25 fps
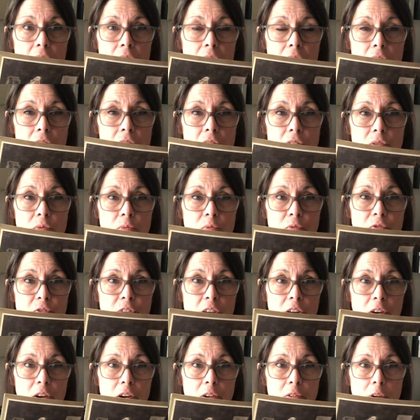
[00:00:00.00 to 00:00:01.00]
looks
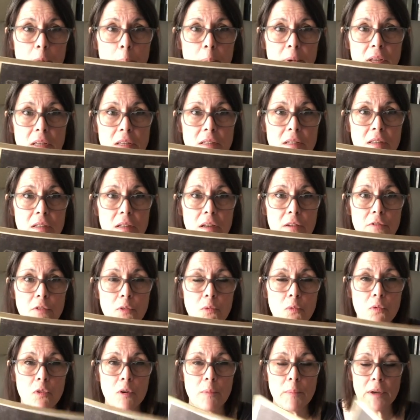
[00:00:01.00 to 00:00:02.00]
very reminiscent of a
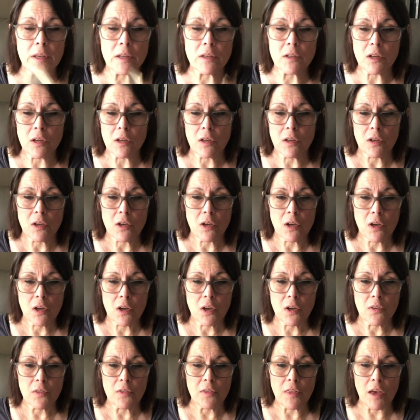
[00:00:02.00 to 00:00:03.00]
woman
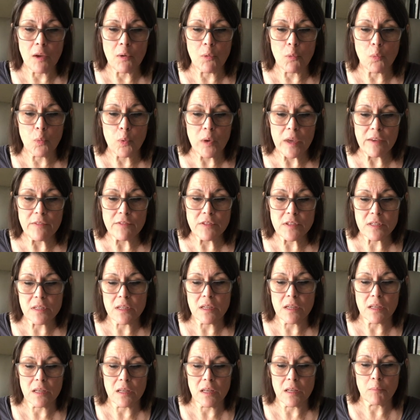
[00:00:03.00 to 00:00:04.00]
that we've
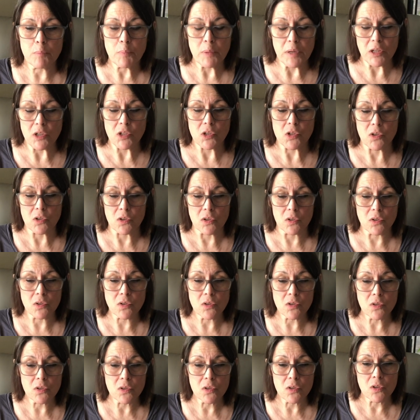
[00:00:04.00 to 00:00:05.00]
seen in
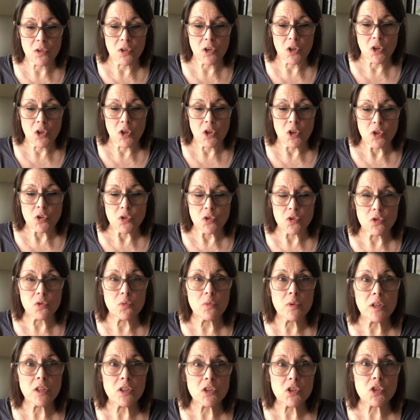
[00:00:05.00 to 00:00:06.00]
pictures
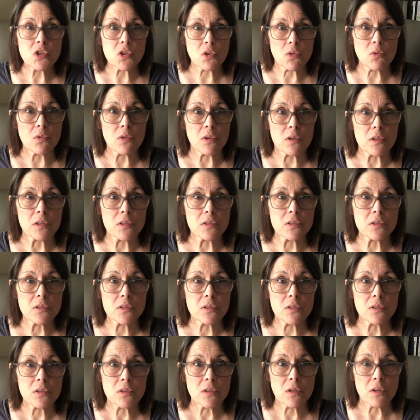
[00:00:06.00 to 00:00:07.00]
doing
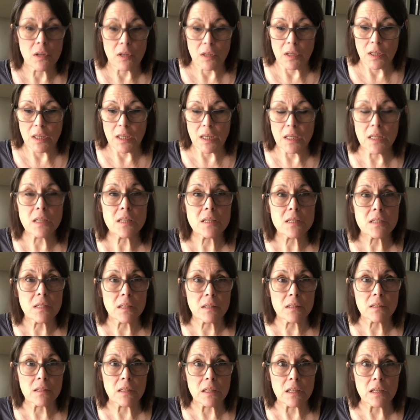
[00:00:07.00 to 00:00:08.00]
chores
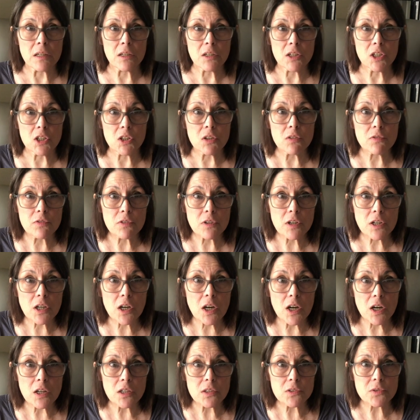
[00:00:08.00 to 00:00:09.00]
innocently over a
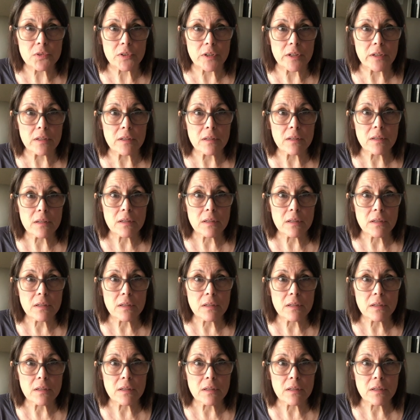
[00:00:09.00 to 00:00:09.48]
cauldron.